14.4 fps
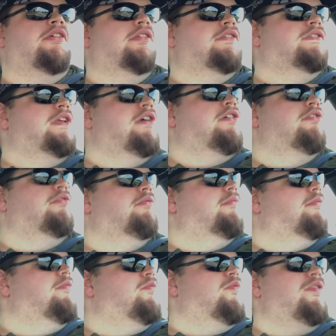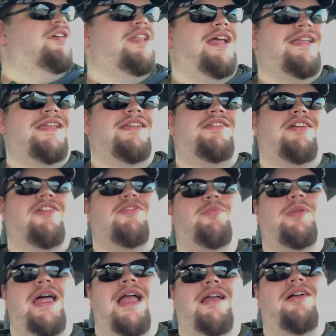So would I get another
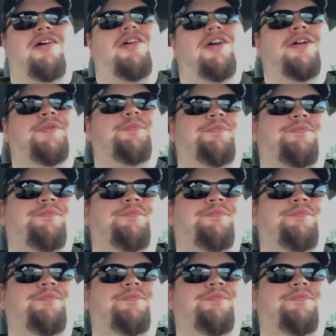black car?